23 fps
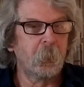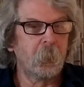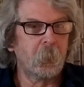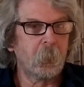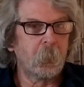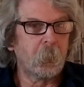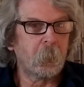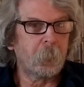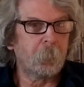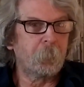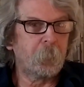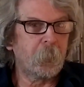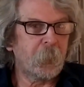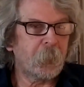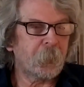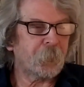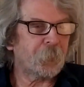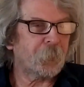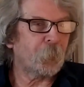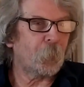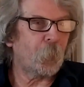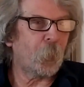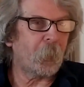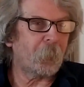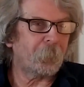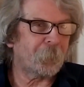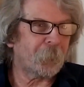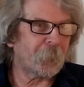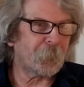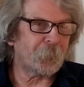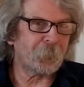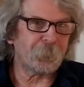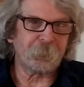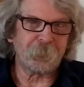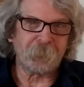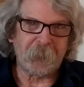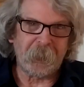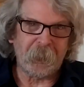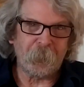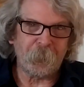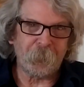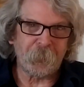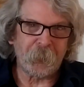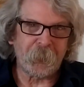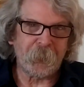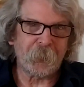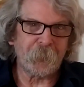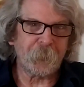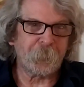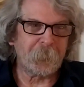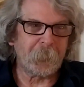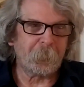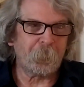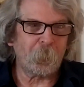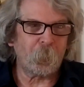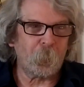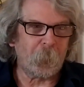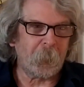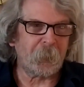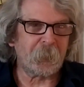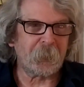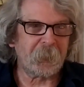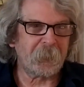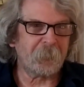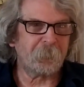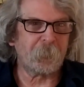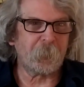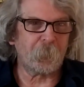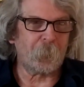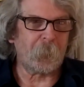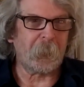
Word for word: But so often nowadays, people want to give me a ride